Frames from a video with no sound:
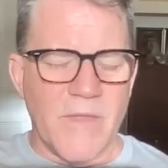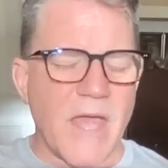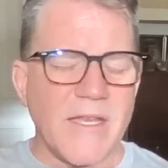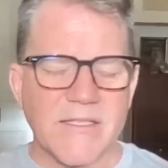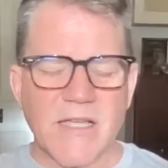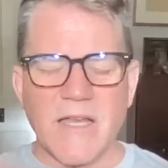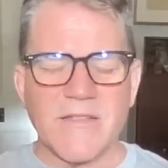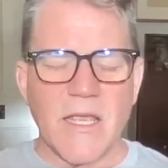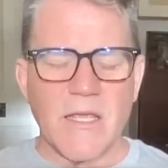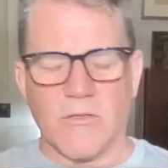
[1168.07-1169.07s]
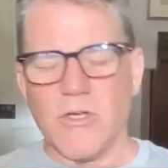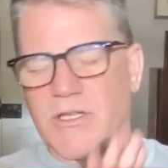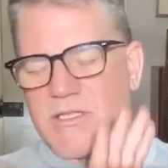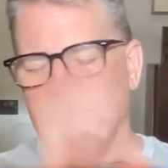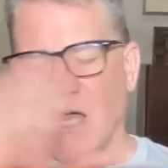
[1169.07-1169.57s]
and he's kind of saying, "Look,
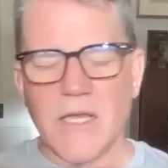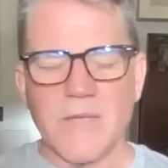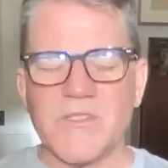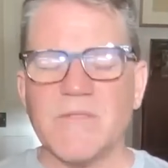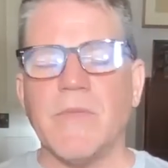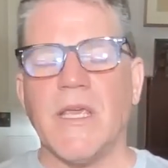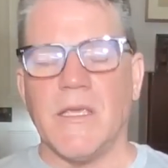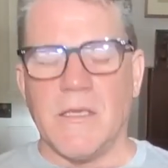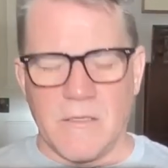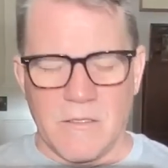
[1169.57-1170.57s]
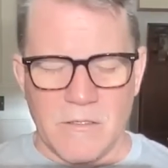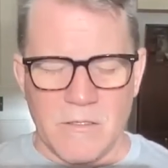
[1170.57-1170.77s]
it's not up to me.